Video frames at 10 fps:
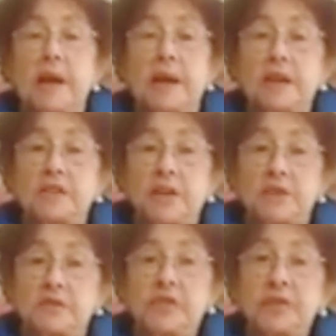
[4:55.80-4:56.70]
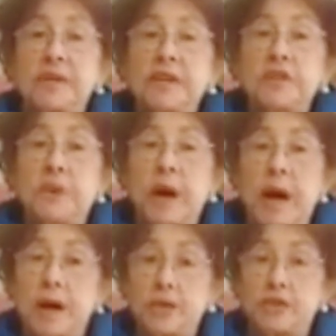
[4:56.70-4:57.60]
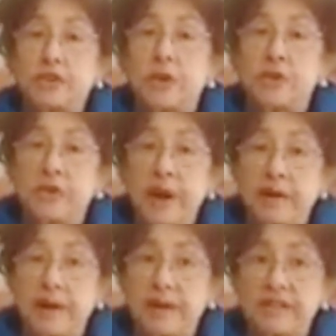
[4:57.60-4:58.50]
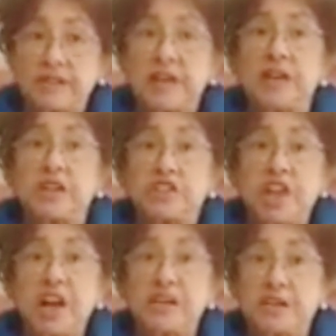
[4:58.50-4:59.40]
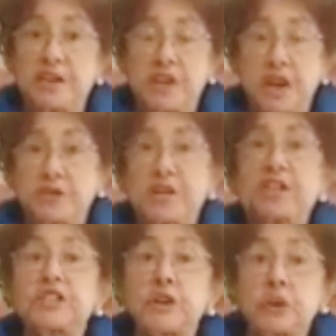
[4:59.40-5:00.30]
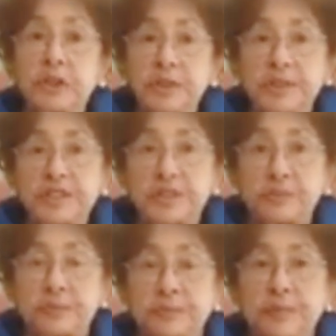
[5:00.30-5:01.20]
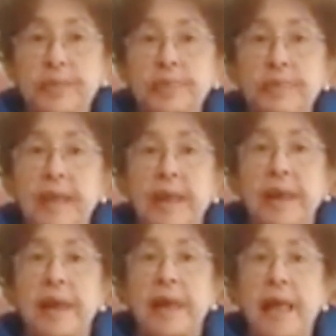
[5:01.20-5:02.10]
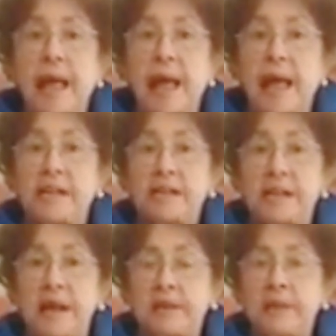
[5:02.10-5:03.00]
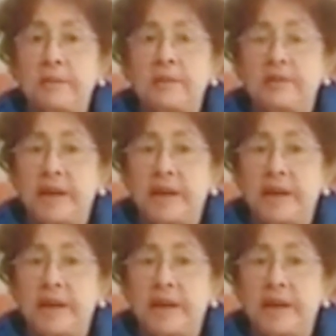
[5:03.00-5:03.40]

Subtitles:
sort of driven into a house on Riots, shouting slogans. And I remember very